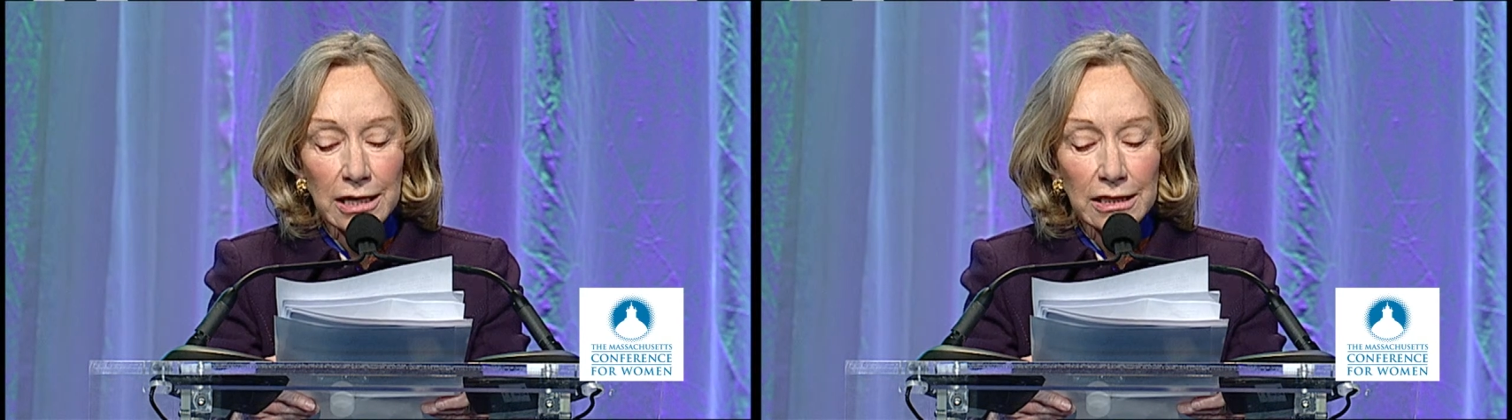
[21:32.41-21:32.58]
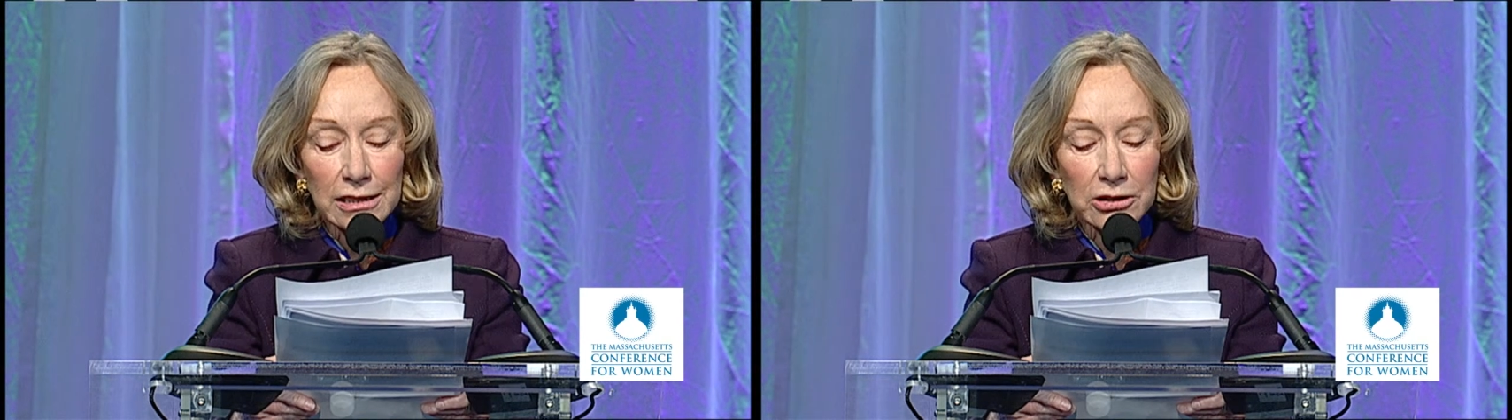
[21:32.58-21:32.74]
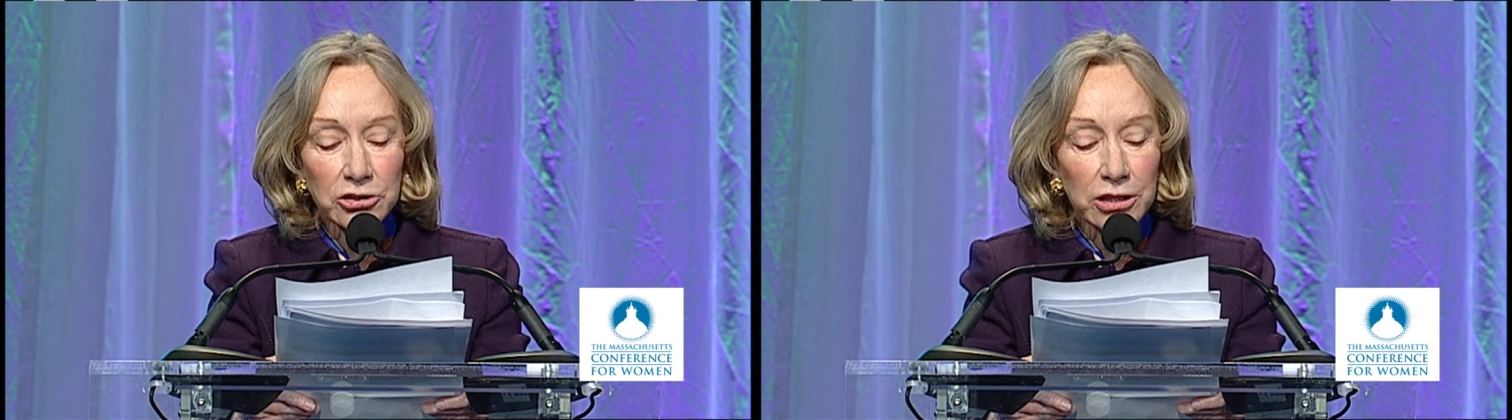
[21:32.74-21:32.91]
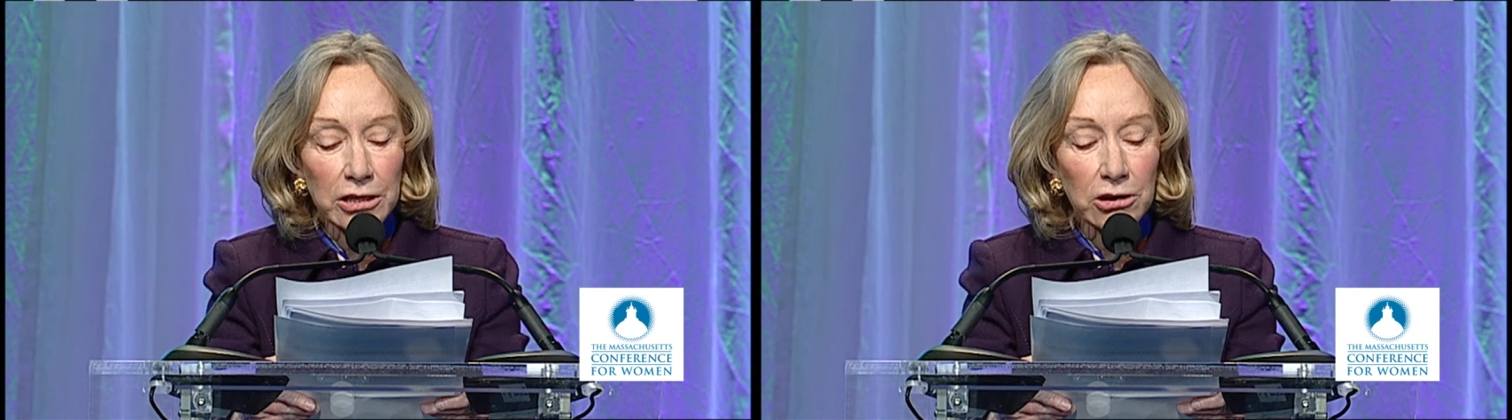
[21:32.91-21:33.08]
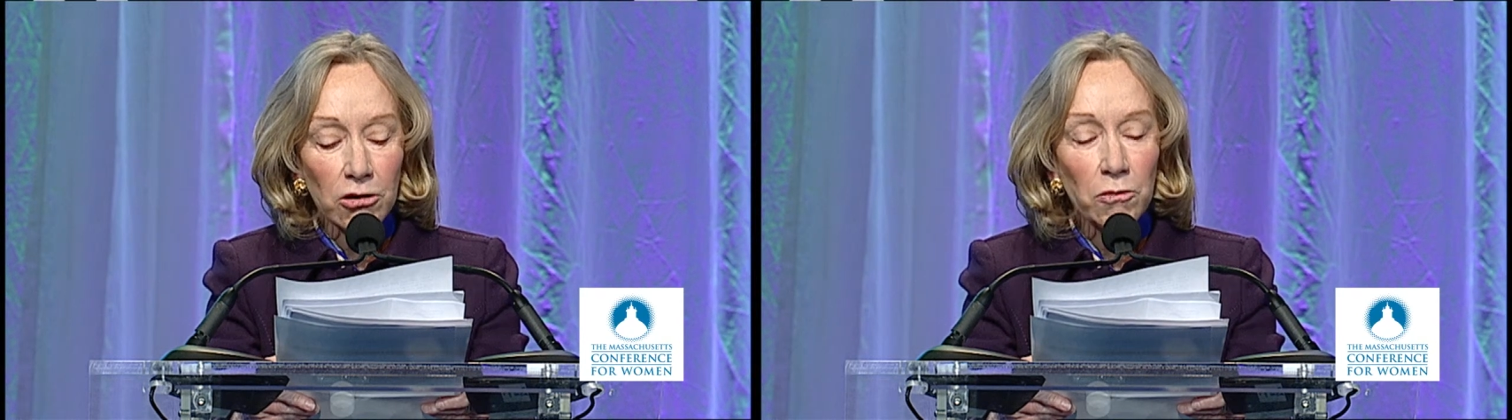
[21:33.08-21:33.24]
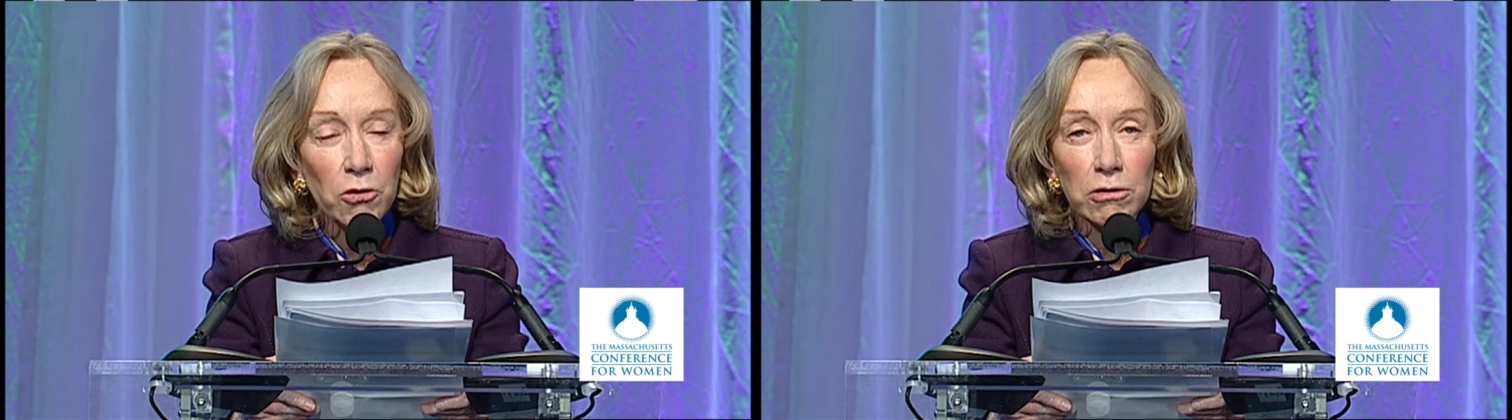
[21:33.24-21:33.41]
such that
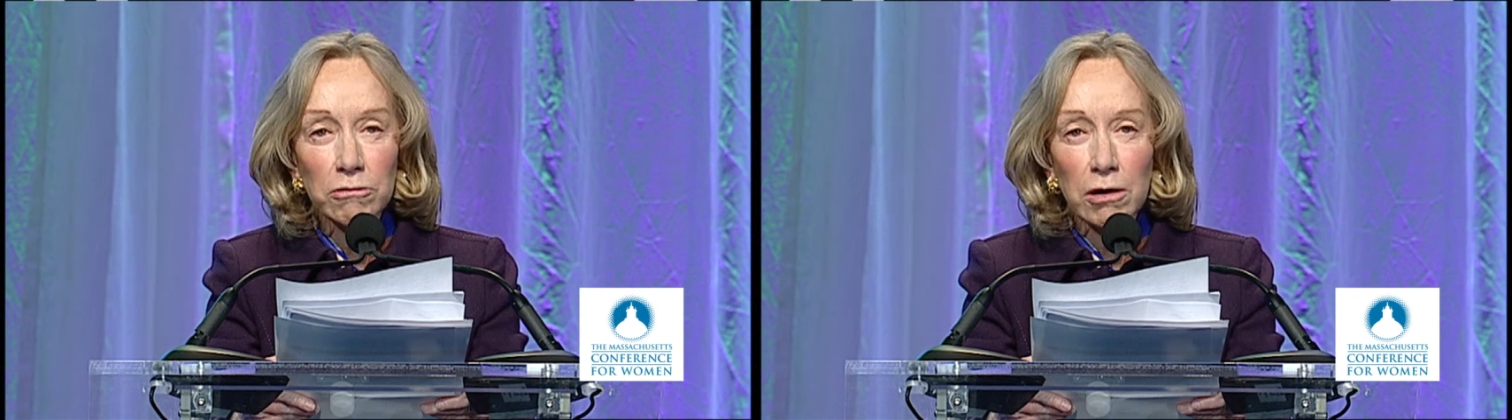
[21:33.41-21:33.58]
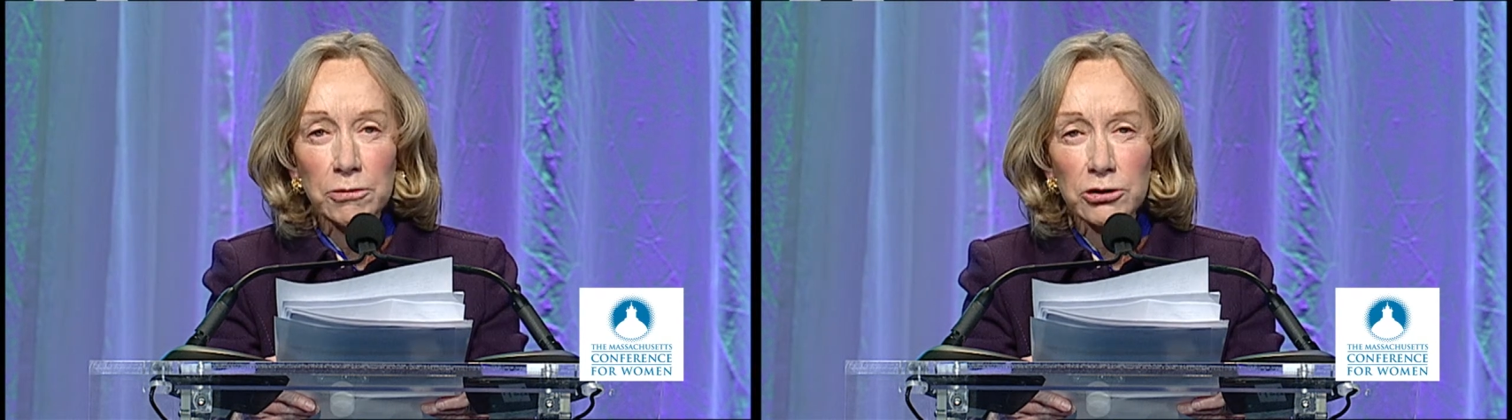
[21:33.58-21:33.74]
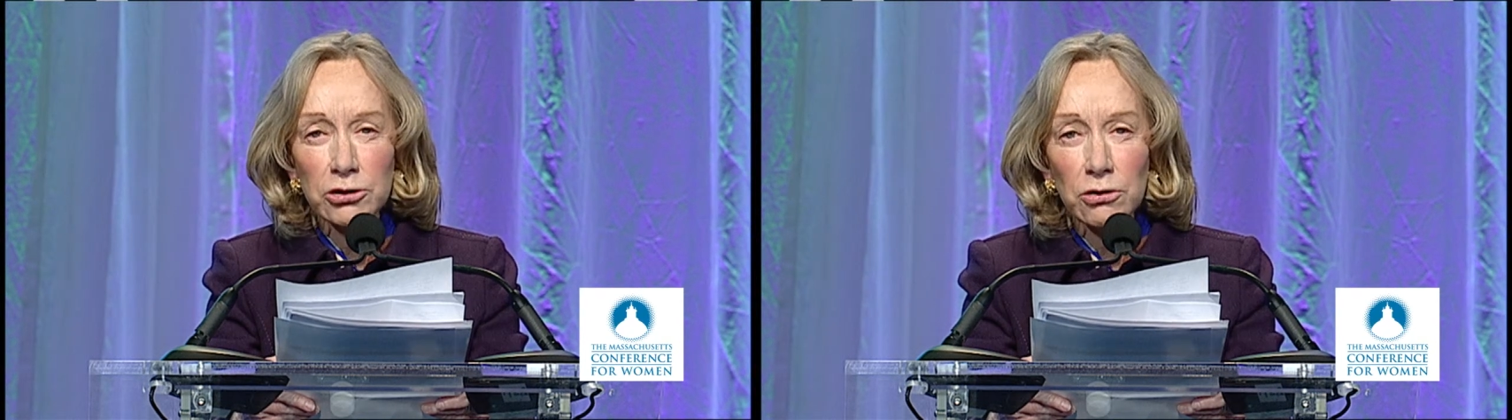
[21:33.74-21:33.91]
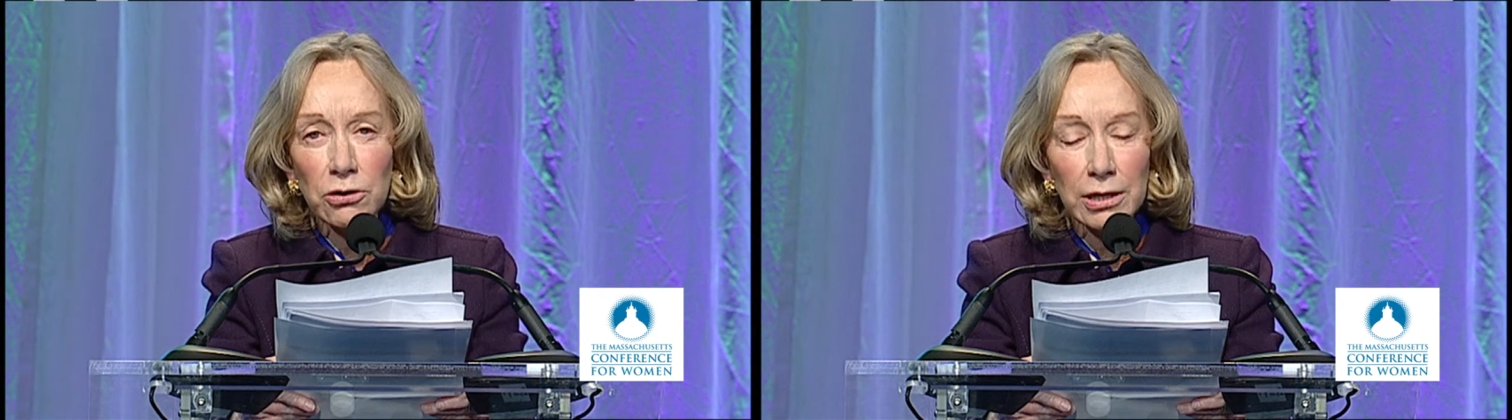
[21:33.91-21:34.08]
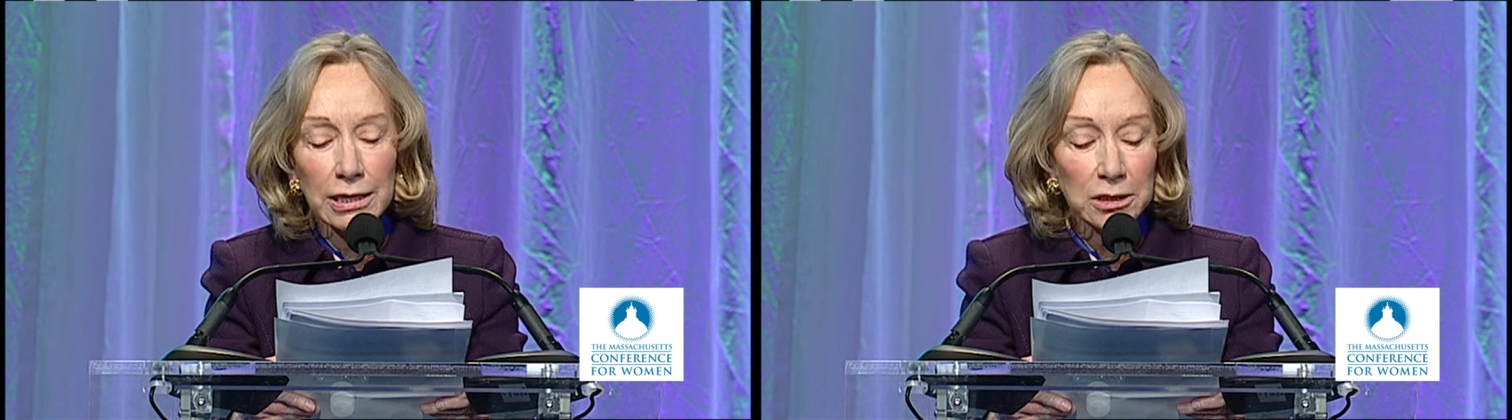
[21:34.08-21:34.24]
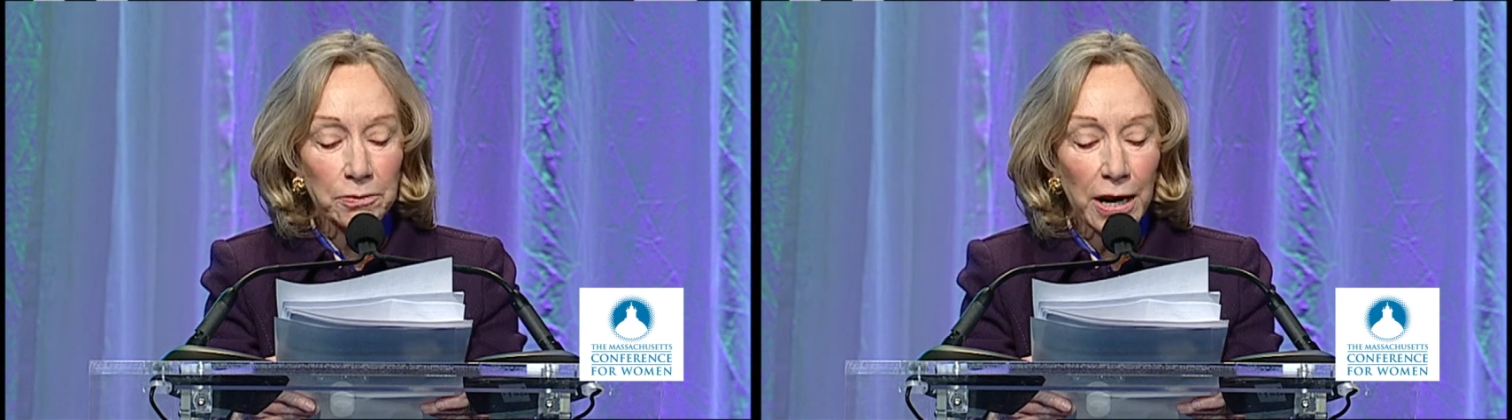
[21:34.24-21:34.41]
no more rubber
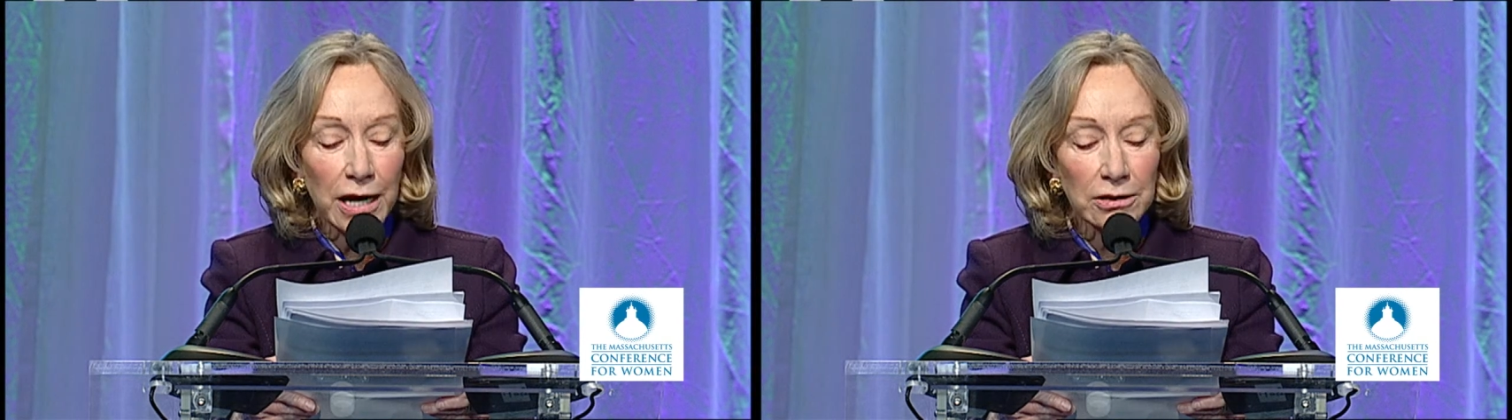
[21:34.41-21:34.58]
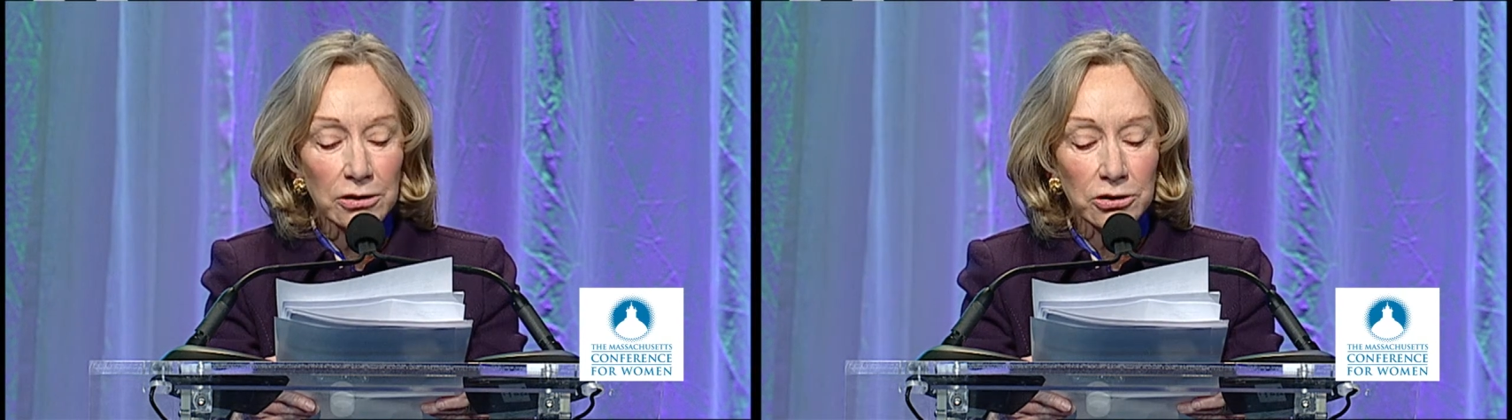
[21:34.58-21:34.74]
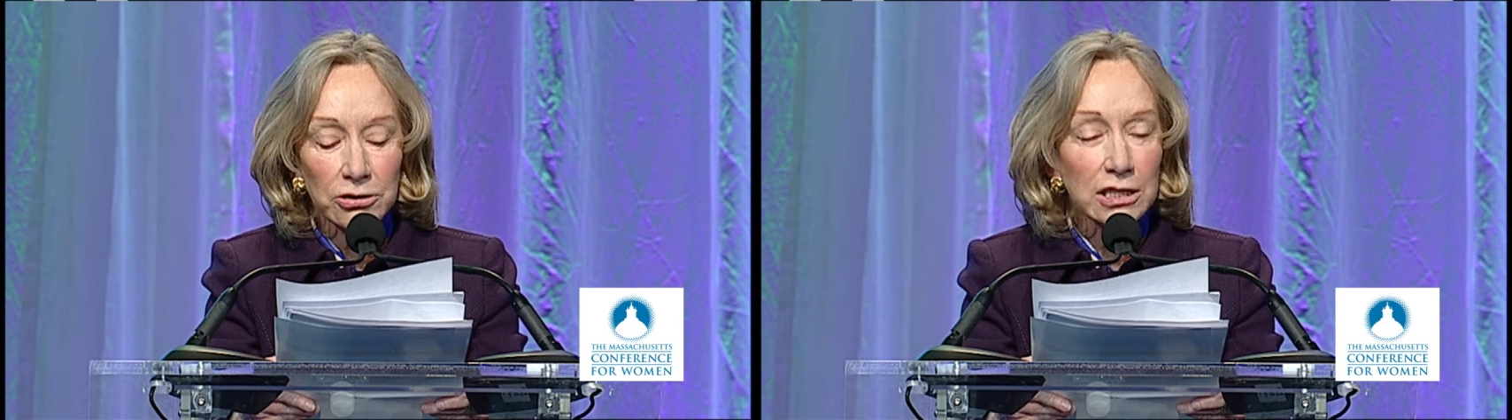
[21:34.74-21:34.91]
toys, bottles,